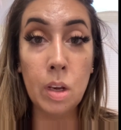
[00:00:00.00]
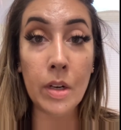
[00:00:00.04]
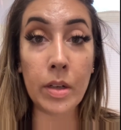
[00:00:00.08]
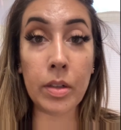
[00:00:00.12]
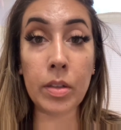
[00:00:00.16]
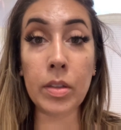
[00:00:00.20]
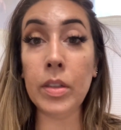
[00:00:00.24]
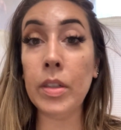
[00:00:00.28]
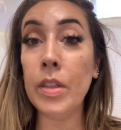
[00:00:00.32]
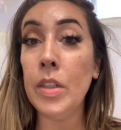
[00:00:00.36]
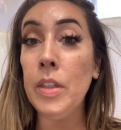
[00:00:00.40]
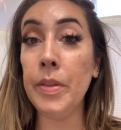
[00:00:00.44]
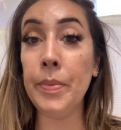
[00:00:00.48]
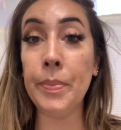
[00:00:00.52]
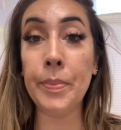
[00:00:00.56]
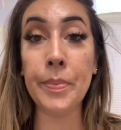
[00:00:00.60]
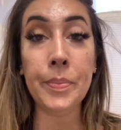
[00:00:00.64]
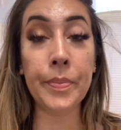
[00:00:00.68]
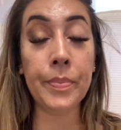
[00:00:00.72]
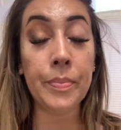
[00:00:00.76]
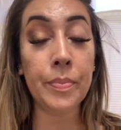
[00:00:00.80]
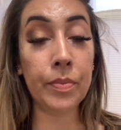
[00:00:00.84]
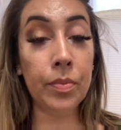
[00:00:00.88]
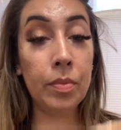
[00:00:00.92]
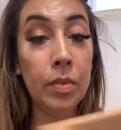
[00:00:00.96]
Okay.
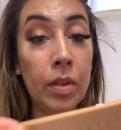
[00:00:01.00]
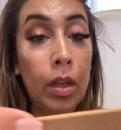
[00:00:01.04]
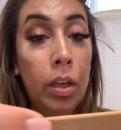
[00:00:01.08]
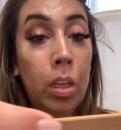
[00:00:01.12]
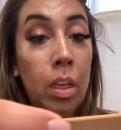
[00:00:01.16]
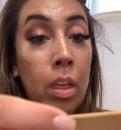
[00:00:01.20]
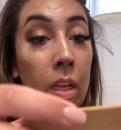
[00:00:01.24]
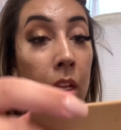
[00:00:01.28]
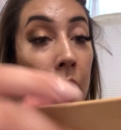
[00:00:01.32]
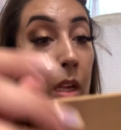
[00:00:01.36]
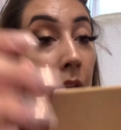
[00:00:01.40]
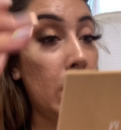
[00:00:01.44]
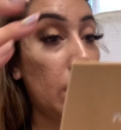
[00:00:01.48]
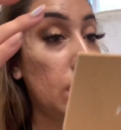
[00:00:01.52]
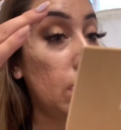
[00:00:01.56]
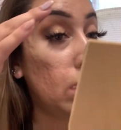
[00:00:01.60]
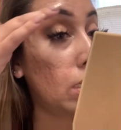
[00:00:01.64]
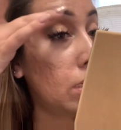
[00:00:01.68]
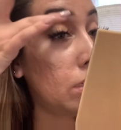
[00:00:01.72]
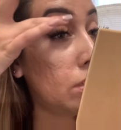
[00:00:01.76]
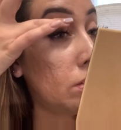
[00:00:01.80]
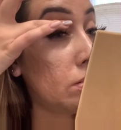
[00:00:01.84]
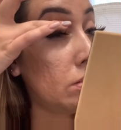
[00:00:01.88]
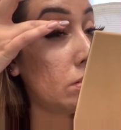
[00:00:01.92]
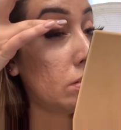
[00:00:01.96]

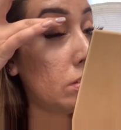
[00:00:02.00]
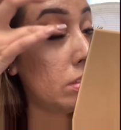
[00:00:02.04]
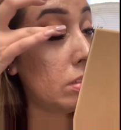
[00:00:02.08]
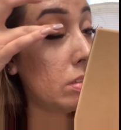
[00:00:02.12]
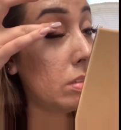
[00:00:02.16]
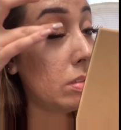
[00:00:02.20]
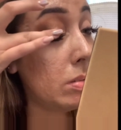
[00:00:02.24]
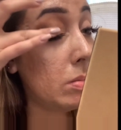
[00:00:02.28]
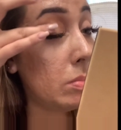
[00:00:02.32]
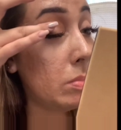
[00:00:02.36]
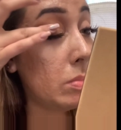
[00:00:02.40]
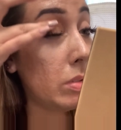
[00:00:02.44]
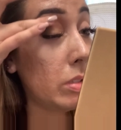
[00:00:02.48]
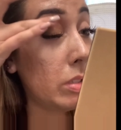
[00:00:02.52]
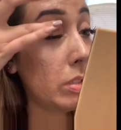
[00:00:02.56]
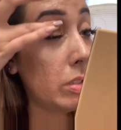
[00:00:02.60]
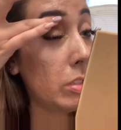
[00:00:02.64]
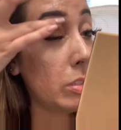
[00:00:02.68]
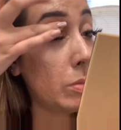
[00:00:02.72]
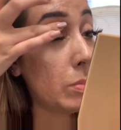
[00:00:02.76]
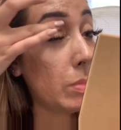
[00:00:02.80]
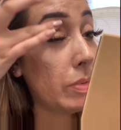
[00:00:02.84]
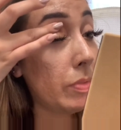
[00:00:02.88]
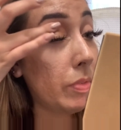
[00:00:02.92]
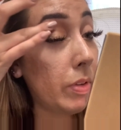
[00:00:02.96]
And
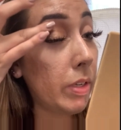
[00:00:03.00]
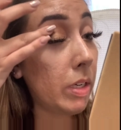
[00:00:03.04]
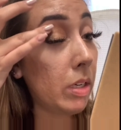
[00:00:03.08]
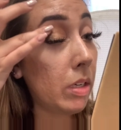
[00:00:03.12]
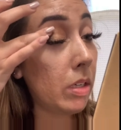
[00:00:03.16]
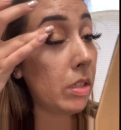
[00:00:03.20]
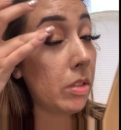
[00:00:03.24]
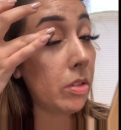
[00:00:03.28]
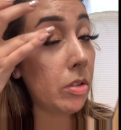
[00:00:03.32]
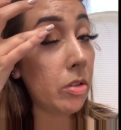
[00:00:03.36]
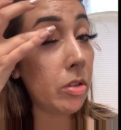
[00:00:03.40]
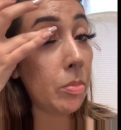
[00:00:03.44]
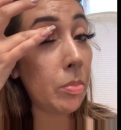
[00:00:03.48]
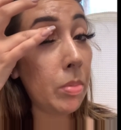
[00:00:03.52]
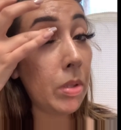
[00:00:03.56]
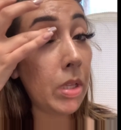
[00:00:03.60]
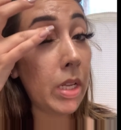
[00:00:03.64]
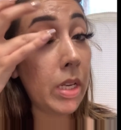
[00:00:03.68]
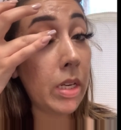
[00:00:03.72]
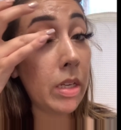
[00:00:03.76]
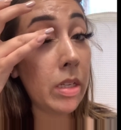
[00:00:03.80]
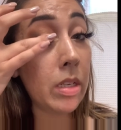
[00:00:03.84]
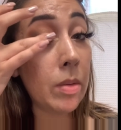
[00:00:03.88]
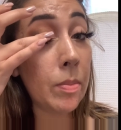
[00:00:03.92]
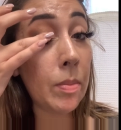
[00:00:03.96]
use my finger a little to
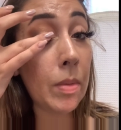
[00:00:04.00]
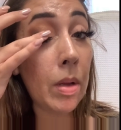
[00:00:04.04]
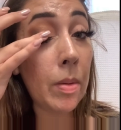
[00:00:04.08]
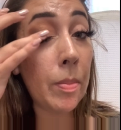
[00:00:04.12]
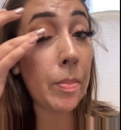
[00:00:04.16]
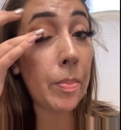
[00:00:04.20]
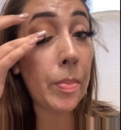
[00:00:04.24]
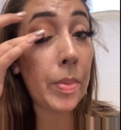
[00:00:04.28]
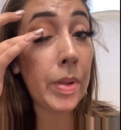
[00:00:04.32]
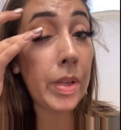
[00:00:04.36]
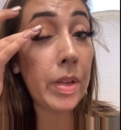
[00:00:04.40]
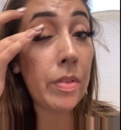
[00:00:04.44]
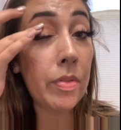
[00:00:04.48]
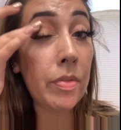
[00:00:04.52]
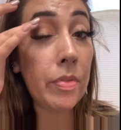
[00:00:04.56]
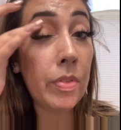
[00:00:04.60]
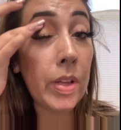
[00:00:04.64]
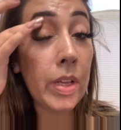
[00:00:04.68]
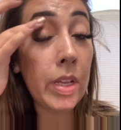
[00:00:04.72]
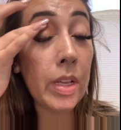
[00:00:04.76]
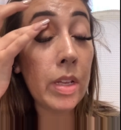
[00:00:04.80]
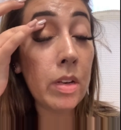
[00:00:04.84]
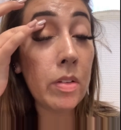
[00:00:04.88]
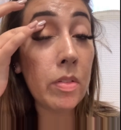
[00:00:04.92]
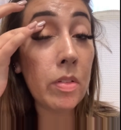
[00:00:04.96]
blend. I'm not a big
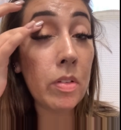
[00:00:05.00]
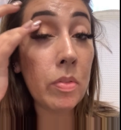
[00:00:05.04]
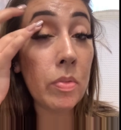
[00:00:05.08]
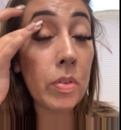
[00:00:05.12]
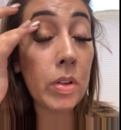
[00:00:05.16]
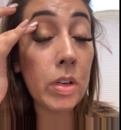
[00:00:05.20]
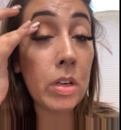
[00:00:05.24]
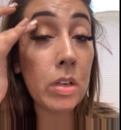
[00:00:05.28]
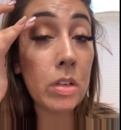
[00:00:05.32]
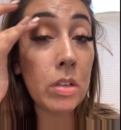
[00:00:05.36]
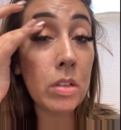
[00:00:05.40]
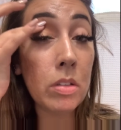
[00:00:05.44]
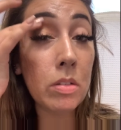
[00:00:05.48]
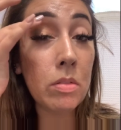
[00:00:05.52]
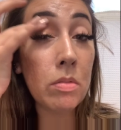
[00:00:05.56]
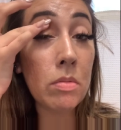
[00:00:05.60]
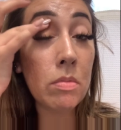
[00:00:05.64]
fan of the finger